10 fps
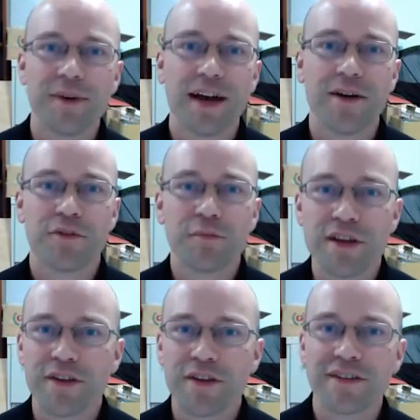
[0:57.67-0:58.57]
I was
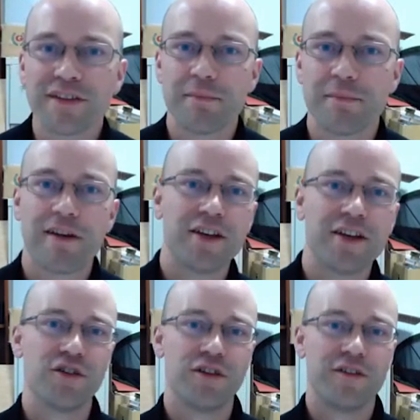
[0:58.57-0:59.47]
previously a Marie
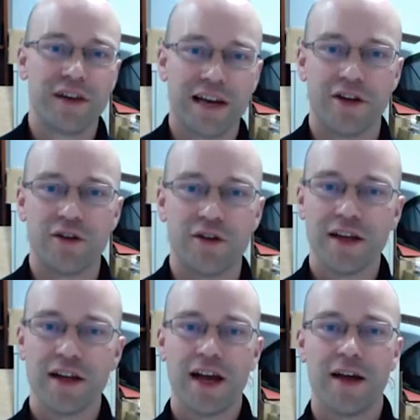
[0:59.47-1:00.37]
Curie Fellow
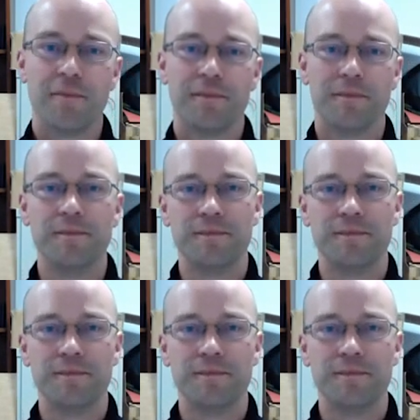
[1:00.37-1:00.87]
on